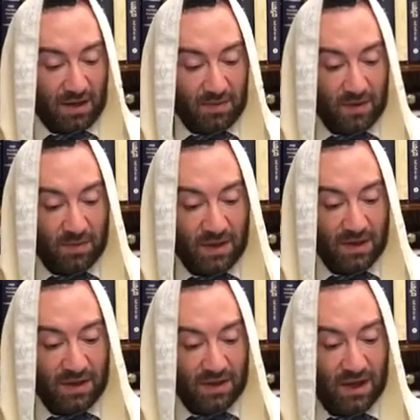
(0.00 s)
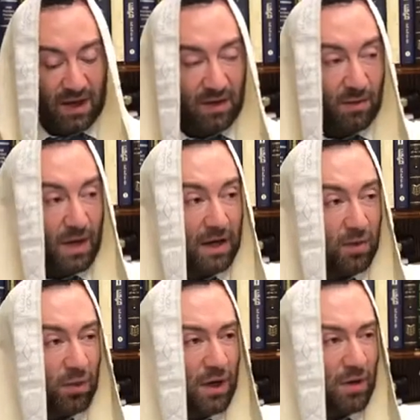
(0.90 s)
Mimi, Ira,
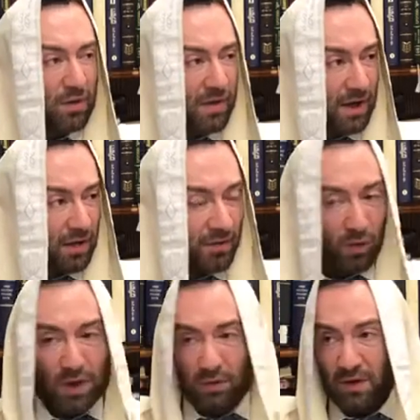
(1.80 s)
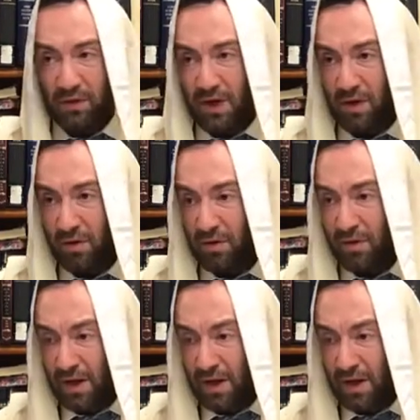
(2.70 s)
what are you afraid of? Who are we afraid of?